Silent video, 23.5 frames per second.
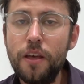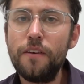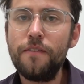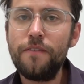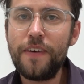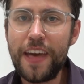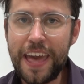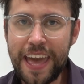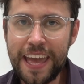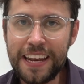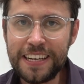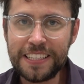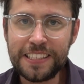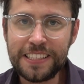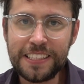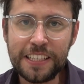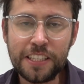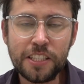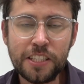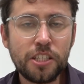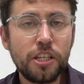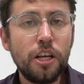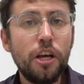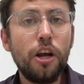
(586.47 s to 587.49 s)
For
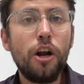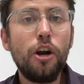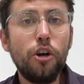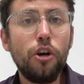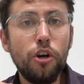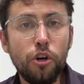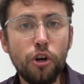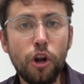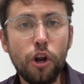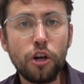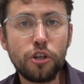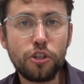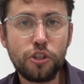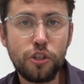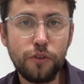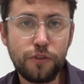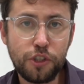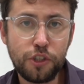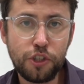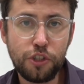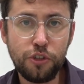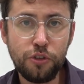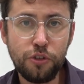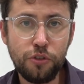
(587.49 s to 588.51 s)
instance, lots of
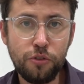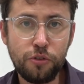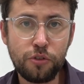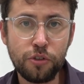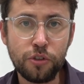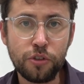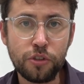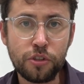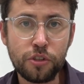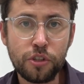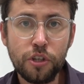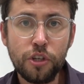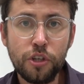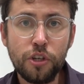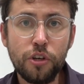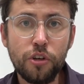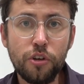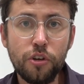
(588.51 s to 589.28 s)
students